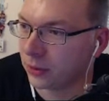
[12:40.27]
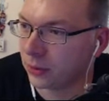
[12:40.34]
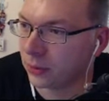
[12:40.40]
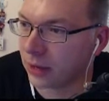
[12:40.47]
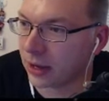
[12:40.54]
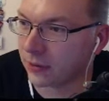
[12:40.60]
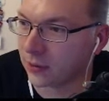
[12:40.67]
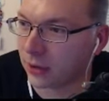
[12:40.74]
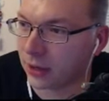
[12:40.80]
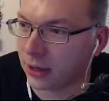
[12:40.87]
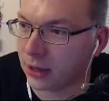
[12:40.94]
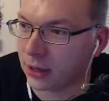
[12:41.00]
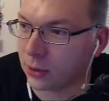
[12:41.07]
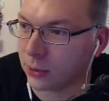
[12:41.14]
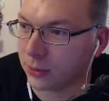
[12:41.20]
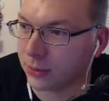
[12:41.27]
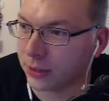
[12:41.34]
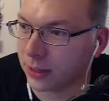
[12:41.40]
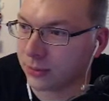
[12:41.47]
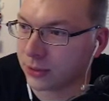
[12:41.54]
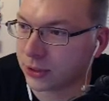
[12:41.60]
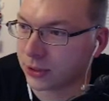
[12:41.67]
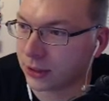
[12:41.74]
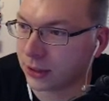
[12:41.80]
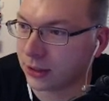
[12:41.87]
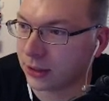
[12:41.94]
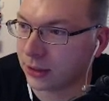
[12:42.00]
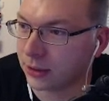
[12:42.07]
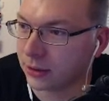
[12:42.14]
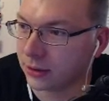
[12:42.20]
We have a E equals
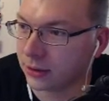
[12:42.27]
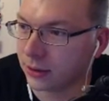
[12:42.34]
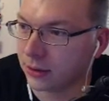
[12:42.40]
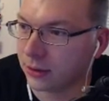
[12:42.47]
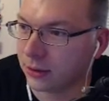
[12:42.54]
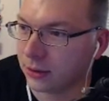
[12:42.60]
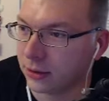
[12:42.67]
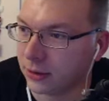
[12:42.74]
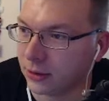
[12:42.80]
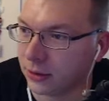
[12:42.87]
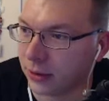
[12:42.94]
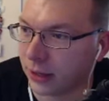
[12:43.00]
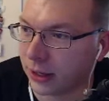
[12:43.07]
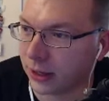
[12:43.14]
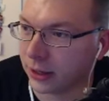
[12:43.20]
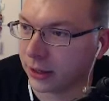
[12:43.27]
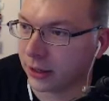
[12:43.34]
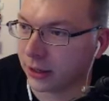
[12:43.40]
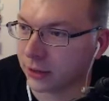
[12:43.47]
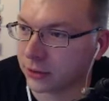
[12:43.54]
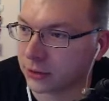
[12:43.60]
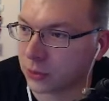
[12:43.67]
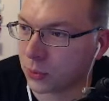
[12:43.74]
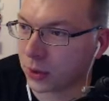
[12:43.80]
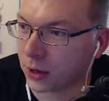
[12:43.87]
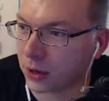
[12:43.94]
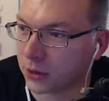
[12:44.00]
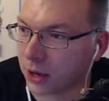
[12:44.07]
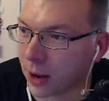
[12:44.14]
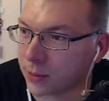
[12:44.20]
MC
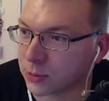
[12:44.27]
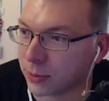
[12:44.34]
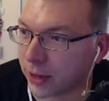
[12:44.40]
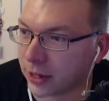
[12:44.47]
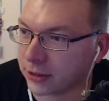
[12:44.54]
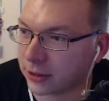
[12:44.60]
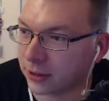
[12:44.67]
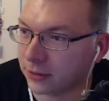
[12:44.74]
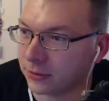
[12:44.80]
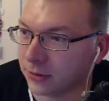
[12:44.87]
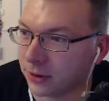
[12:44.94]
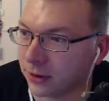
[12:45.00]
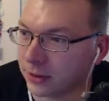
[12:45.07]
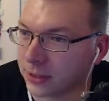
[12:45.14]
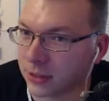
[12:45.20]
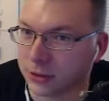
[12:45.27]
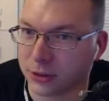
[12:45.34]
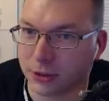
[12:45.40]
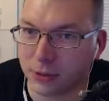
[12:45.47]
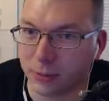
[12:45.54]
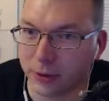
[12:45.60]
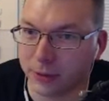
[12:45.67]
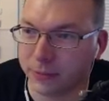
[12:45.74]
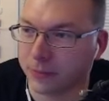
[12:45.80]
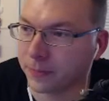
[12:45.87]
squared times basket. That sounds good to me.